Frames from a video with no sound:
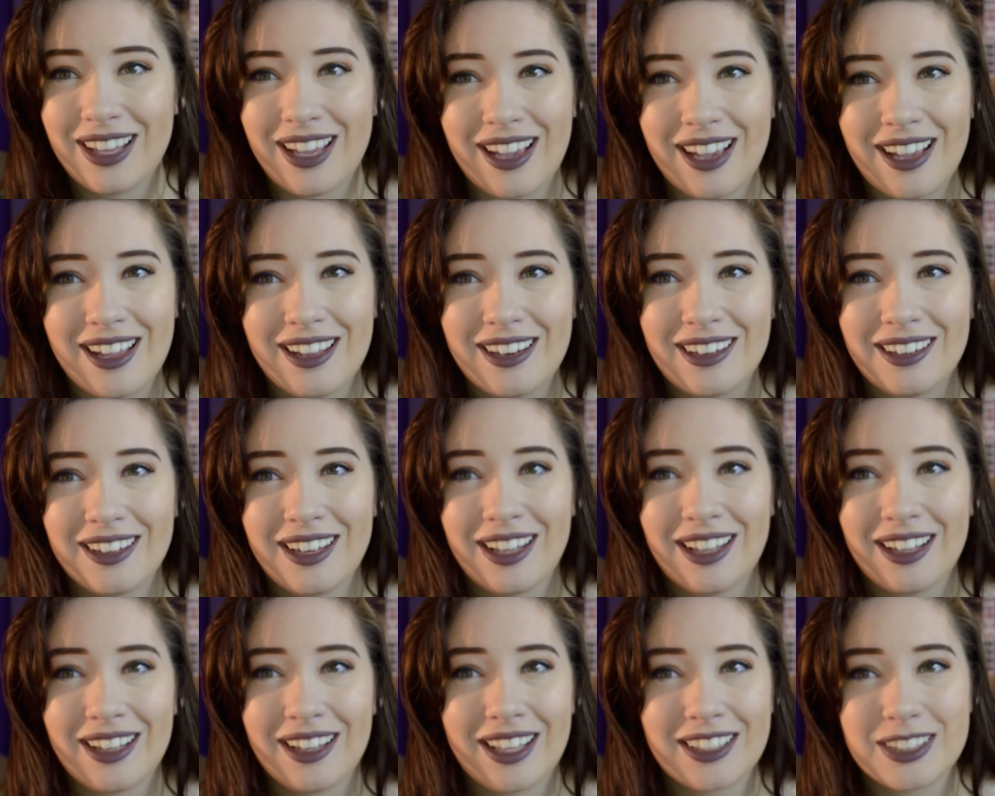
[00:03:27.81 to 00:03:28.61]
and
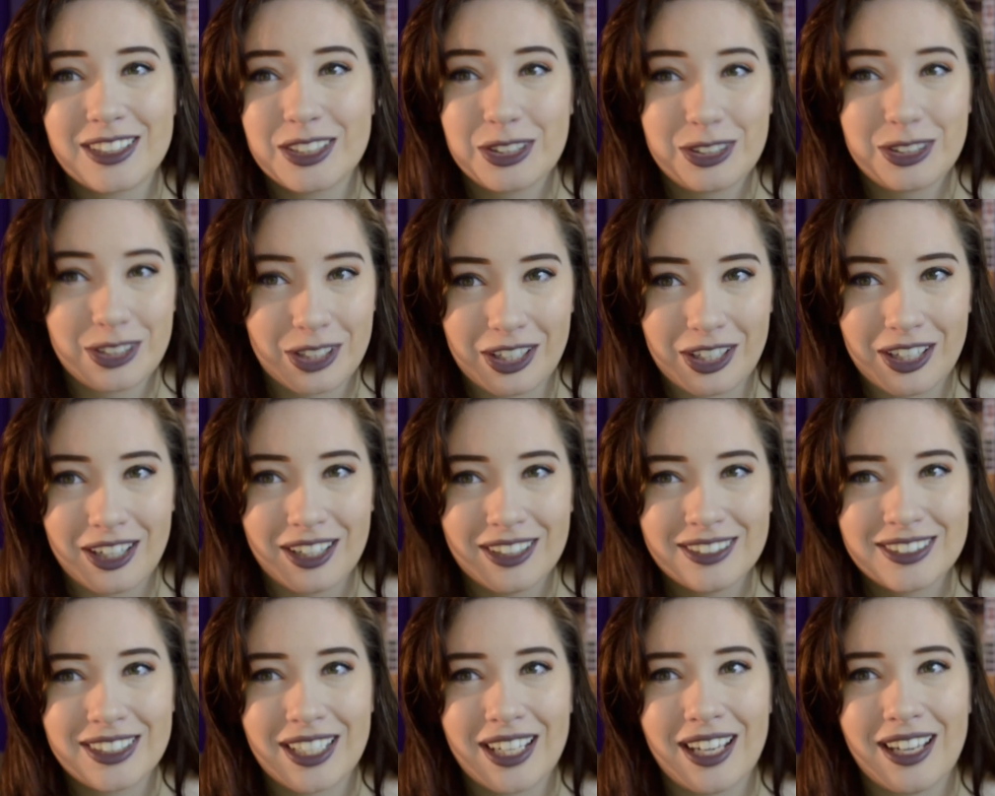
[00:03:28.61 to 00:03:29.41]
it gets her
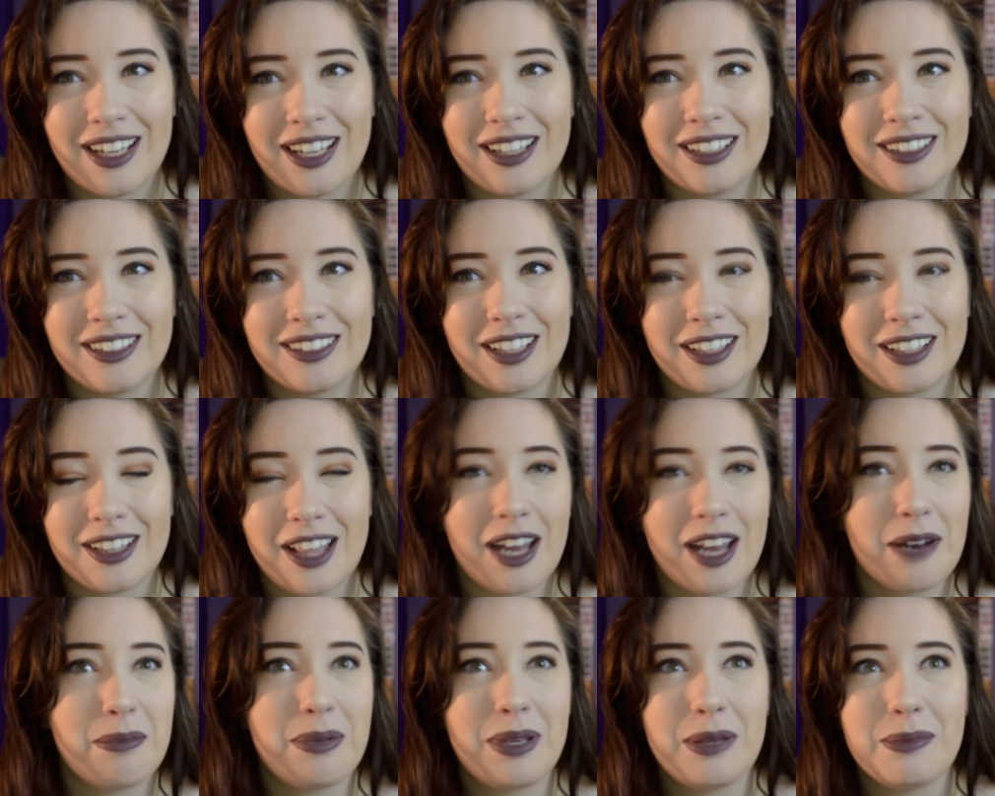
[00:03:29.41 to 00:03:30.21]
caught, and a
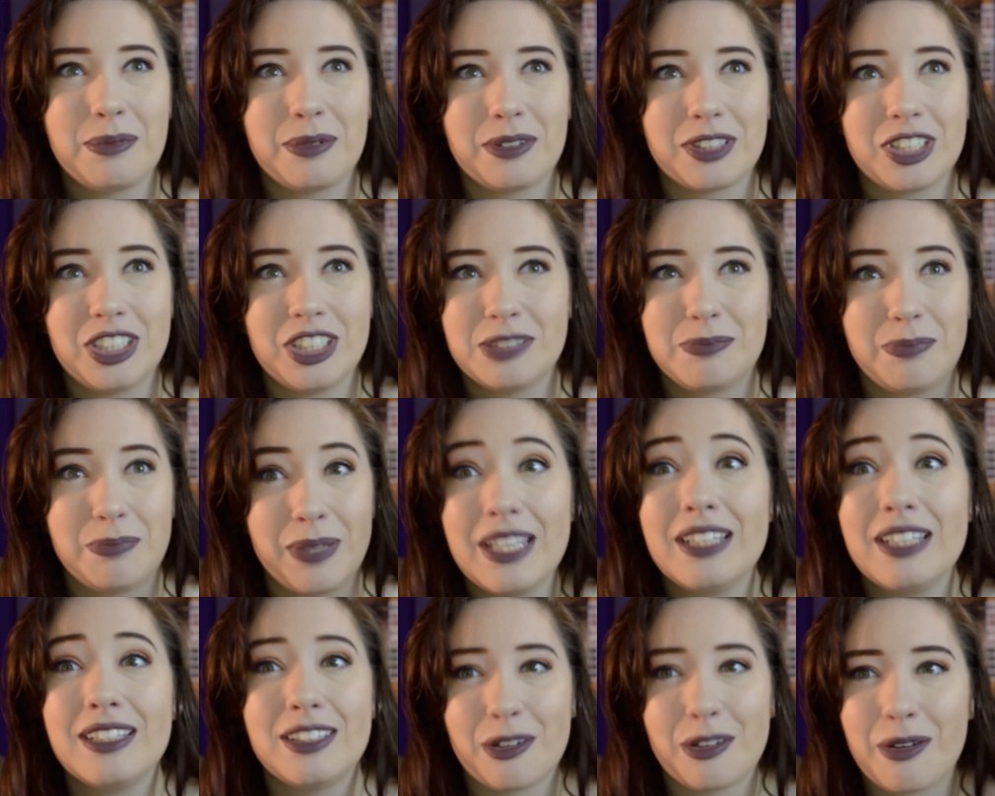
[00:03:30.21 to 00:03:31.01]
lot of people, she's
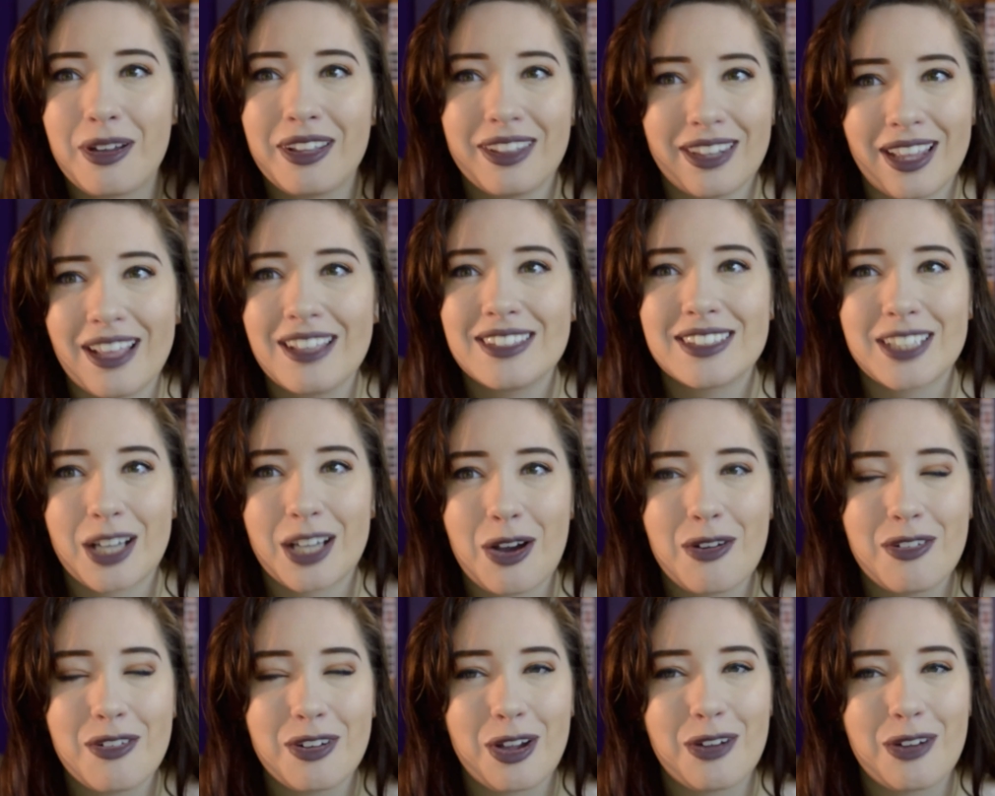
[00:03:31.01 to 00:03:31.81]
been doing this like
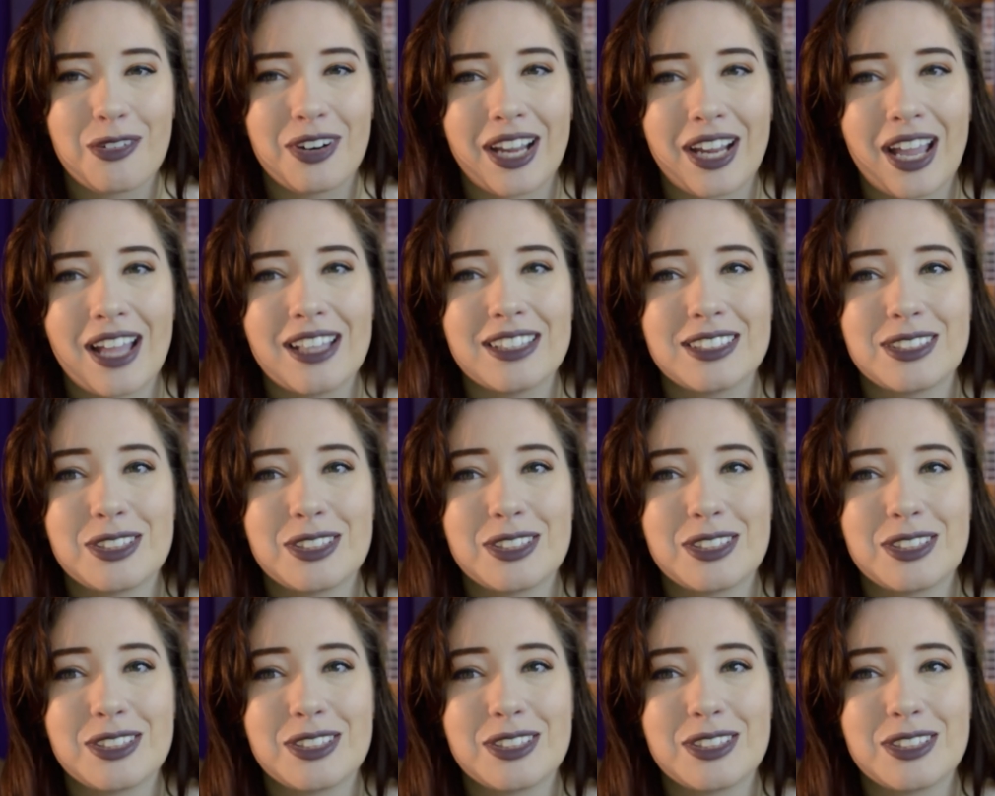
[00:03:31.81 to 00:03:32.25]
over and over again,